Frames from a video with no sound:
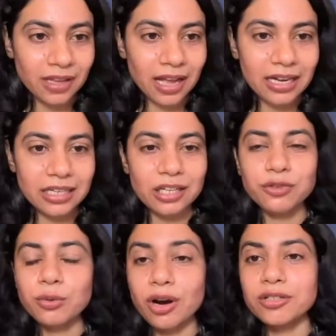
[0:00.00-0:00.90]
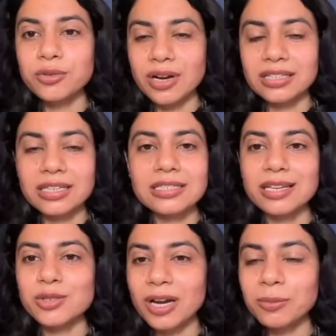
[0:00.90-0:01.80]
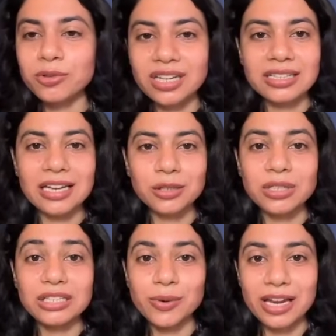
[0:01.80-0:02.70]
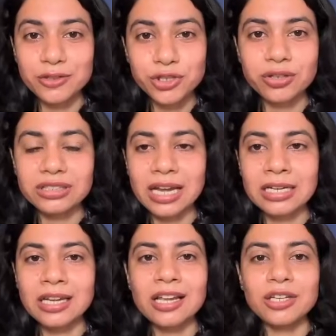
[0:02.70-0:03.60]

And if you want to run this, there's one more thing that you need to ensure that